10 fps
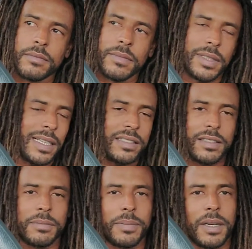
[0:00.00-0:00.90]
but that's
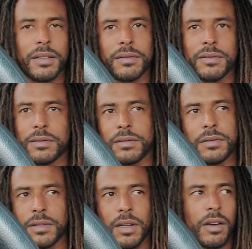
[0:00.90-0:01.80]
just about
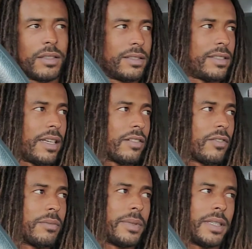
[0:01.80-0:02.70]
all this channel
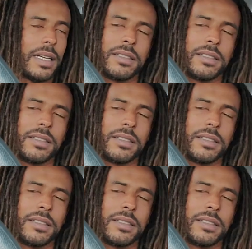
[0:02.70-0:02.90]
gonna be.